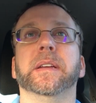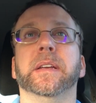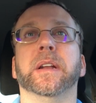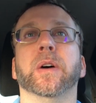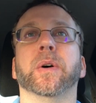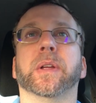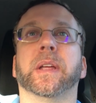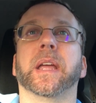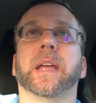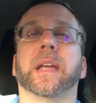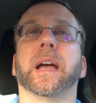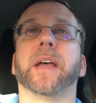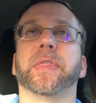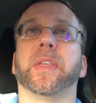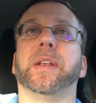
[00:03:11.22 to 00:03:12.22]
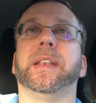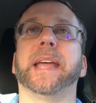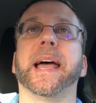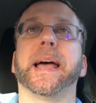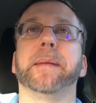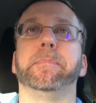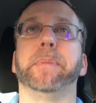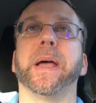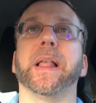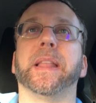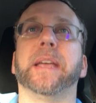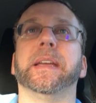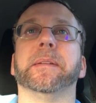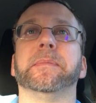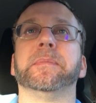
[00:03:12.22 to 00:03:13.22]
and got the dad
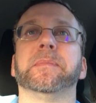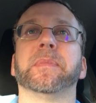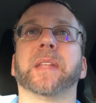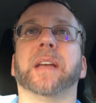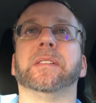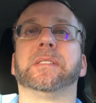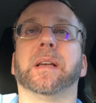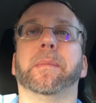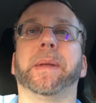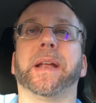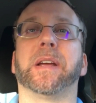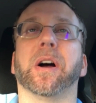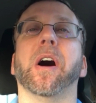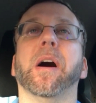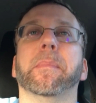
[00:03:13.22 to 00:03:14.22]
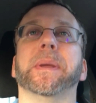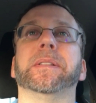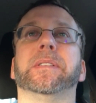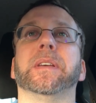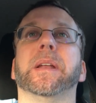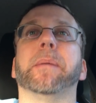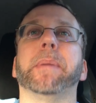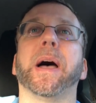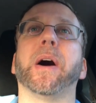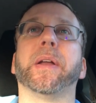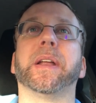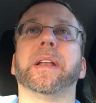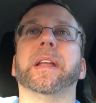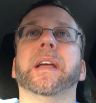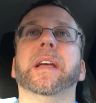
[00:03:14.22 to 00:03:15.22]
belly, and somebody commented
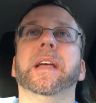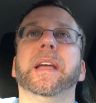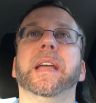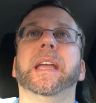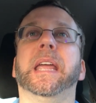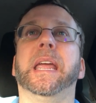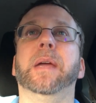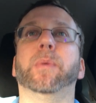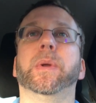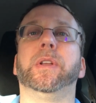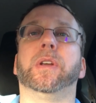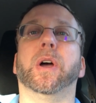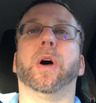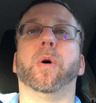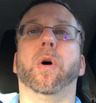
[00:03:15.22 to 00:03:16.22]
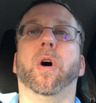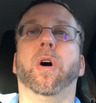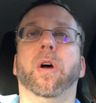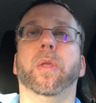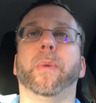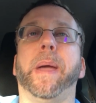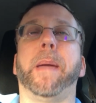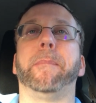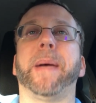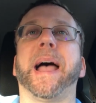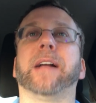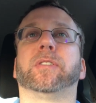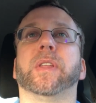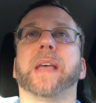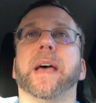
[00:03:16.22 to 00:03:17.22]
about it, he would go all the way
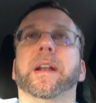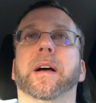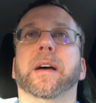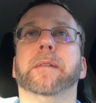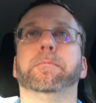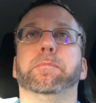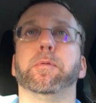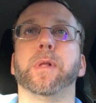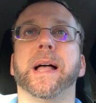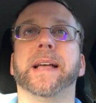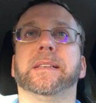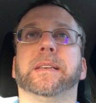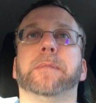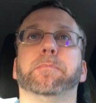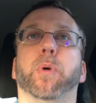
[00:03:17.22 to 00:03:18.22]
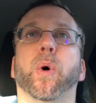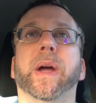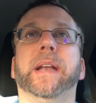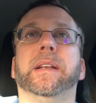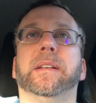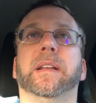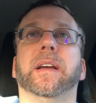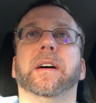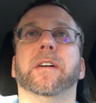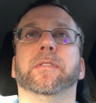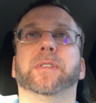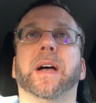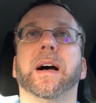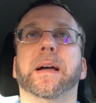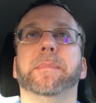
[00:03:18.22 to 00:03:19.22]
back to that unpleasant point
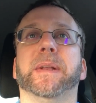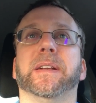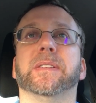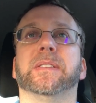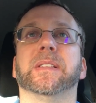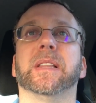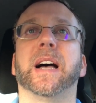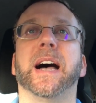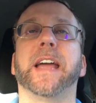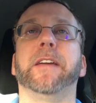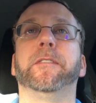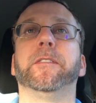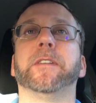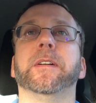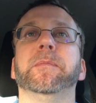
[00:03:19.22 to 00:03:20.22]
of time in his life